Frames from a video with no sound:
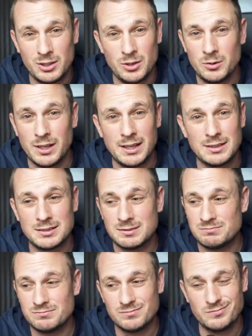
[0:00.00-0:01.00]
you is
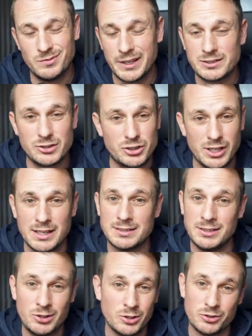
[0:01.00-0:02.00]
Mr.
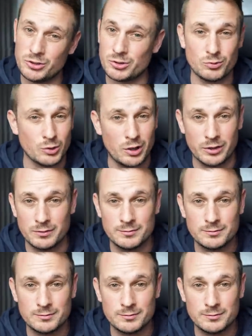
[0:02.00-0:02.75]
Shezi could just run.